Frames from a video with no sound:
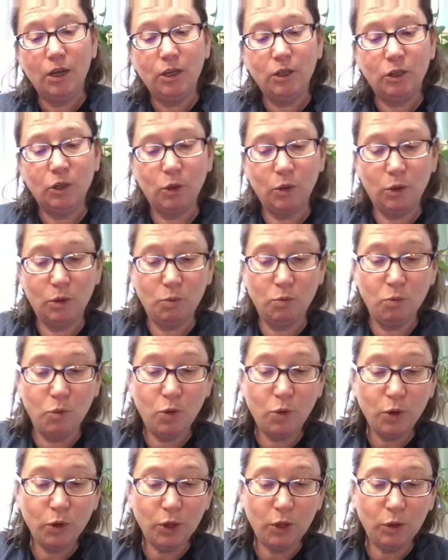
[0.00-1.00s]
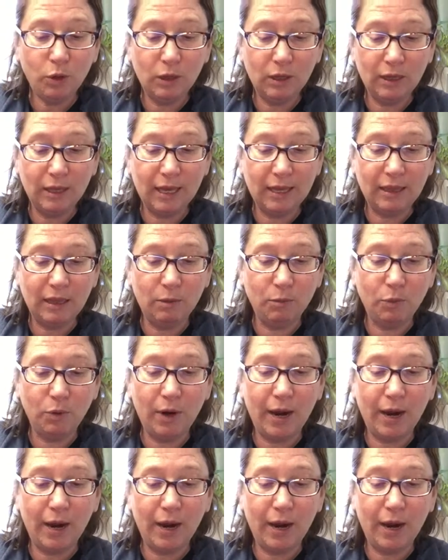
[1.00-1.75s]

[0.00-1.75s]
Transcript: So the more you can let them